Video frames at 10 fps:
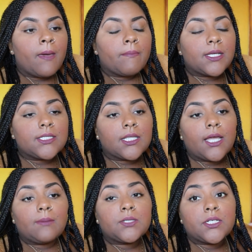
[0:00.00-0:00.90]
basically,
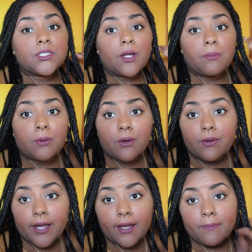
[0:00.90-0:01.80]
I'm trying to start a
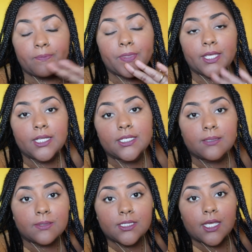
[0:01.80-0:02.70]
program in
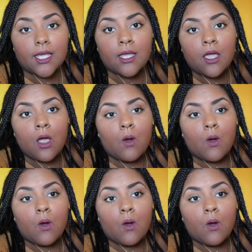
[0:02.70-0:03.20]
Denver's 8